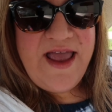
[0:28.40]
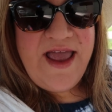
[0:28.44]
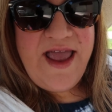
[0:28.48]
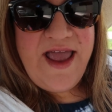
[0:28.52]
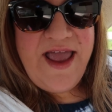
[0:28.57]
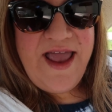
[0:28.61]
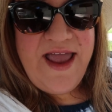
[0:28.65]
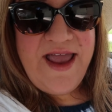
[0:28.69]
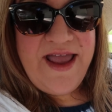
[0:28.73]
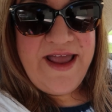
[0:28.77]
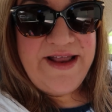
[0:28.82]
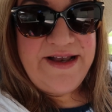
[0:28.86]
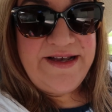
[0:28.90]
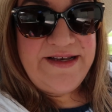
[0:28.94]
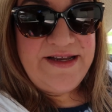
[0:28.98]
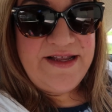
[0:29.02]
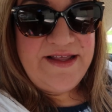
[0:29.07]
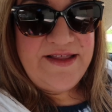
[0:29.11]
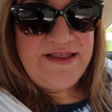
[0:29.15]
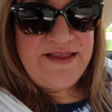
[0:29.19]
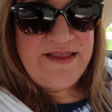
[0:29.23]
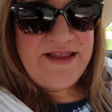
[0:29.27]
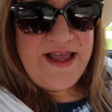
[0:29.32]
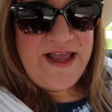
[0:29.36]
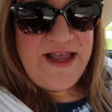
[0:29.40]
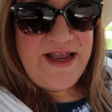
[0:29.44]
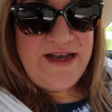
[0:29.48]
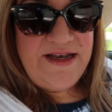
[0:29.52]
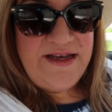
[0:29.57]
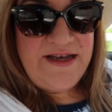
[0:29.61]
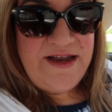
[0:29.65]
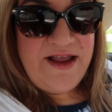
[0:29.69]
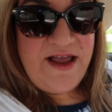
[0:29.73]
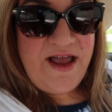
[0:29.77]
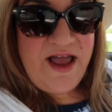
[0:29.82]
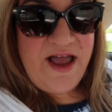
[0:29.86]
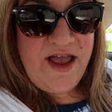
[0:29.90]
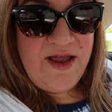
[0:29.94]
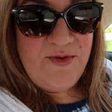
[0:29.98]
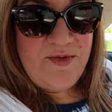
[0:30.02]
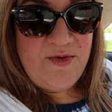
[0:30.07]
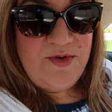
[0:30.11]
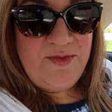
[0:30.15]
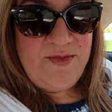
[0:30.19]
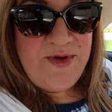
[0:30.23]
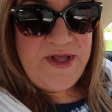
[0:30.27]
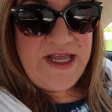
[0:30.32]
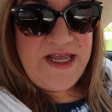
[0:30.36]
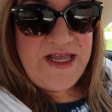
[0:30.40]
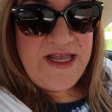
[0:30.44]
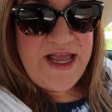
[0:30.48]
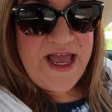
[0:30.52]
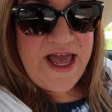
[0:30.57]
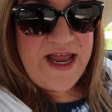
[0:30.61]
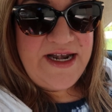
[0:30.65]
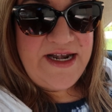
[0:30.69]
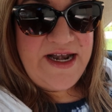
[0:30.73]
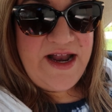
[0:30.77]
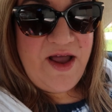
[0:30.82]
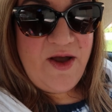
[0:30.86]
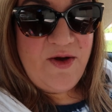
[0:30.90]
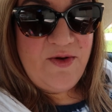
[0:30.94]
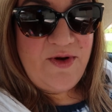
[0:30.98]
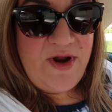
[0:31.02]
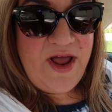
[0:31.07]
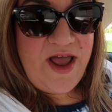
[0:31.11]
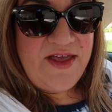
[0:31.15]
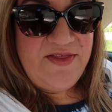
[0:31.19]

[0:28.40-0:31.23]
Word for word: and then I will be headed out.